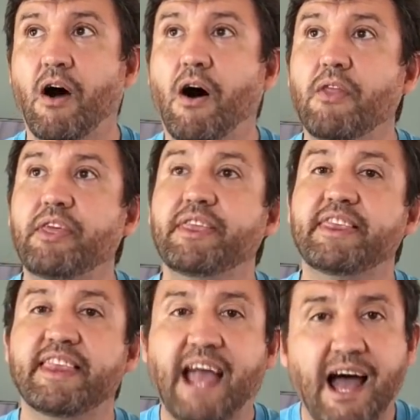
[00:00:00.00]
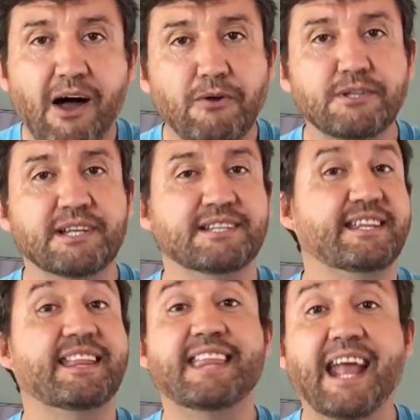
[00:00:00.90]
are the thousands,
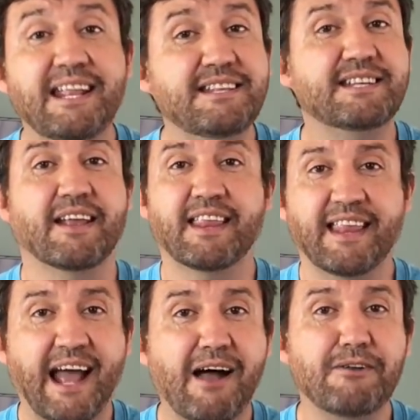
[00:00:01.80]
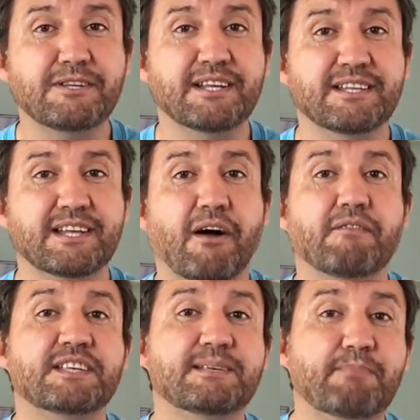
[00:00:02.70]
the tens of thousands
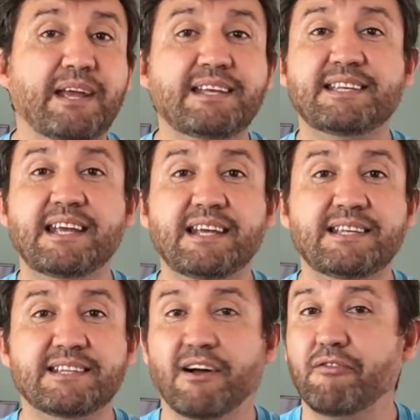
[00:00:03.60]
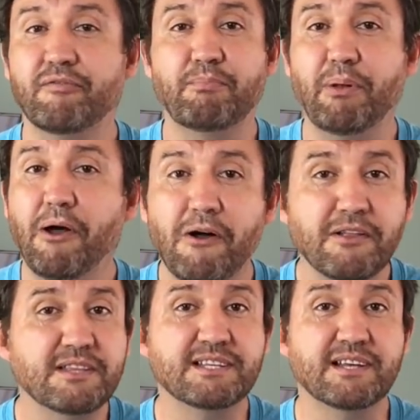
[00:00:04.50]
of species of
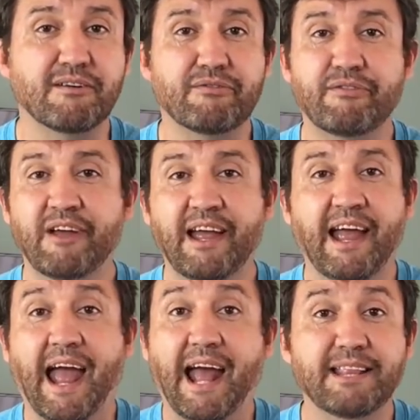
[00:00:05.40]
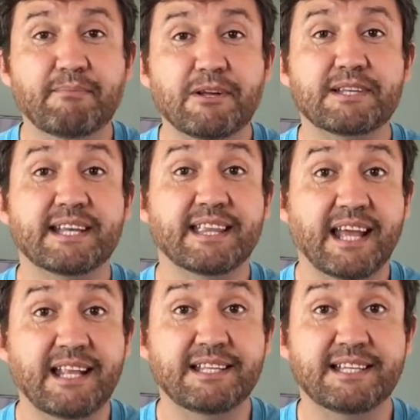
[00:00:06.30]
plants, of animals and
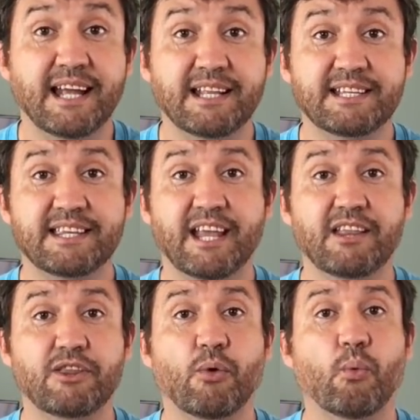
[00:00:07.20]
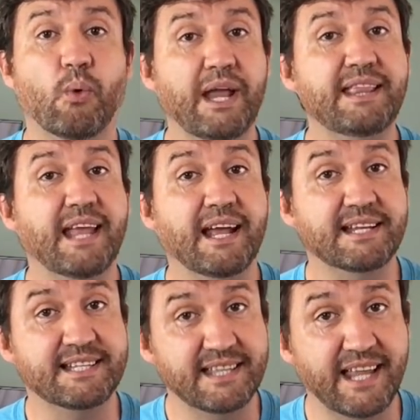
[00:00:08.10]
insects that went
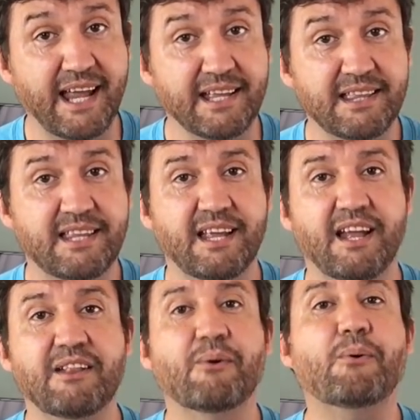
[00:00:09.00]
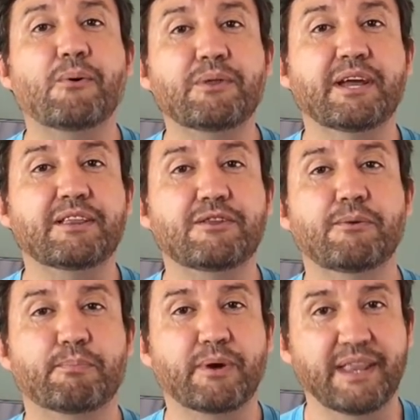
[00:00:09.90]
extinct in order
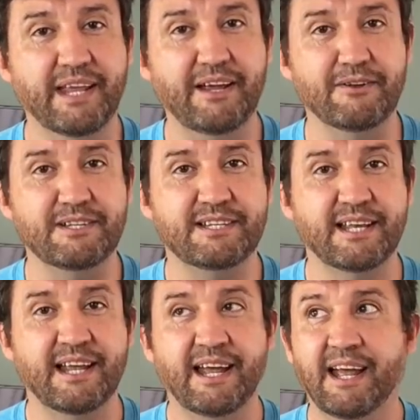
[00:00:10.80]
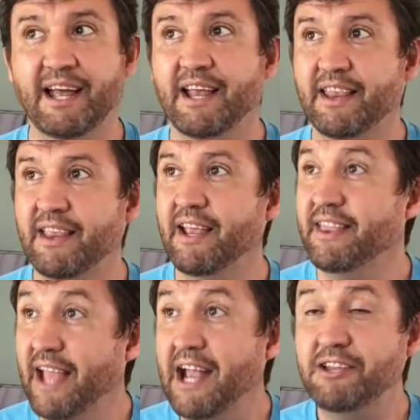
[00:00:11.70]
to produce
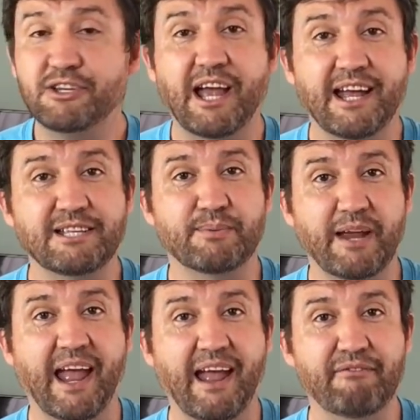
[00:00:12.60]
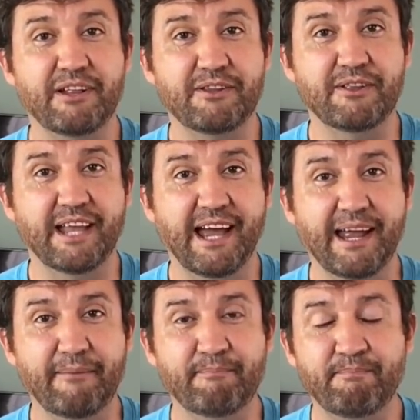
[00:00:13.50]
nature as we have it today.